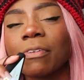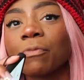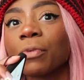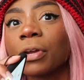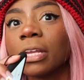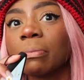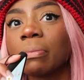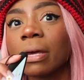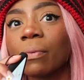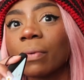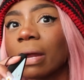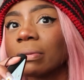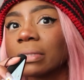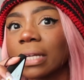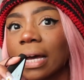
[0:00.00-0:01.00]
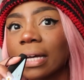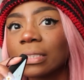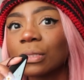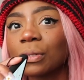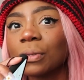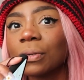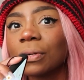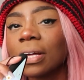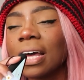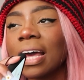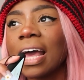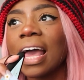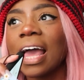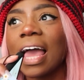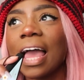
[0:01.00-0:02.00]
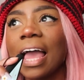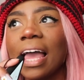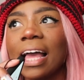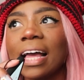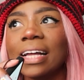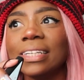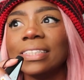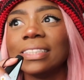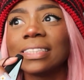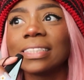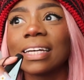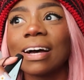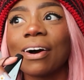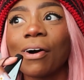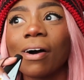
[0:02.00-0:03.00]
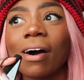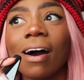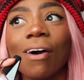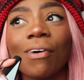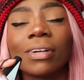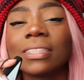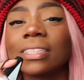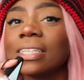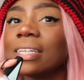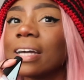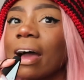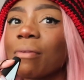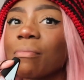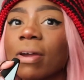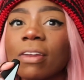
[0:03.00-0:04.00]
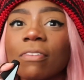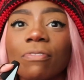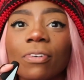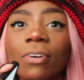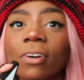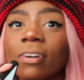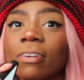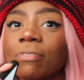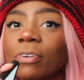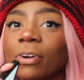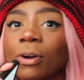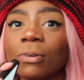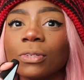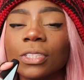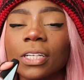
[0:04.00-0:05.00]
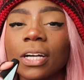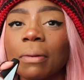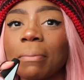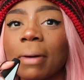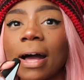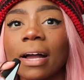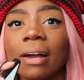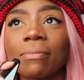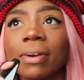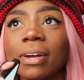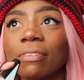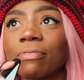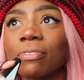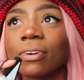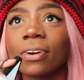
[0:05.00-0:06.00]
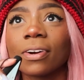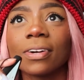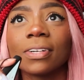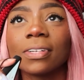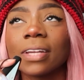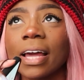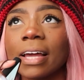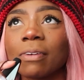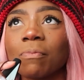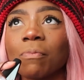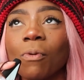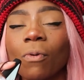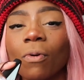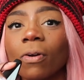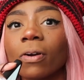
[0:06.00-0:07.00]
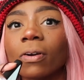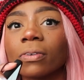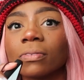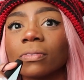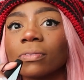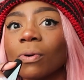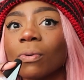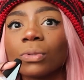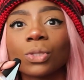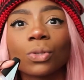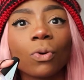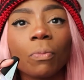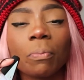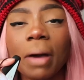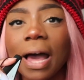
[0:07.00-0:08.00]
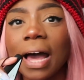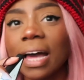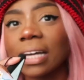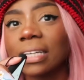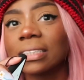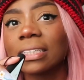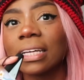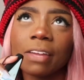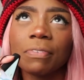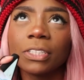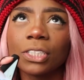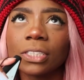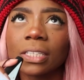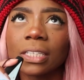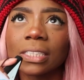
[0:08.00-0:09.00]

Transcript: really big when I was in high school. And honestly, I'm ready for Coach to come back. I'm ready for like more old school bags, even just the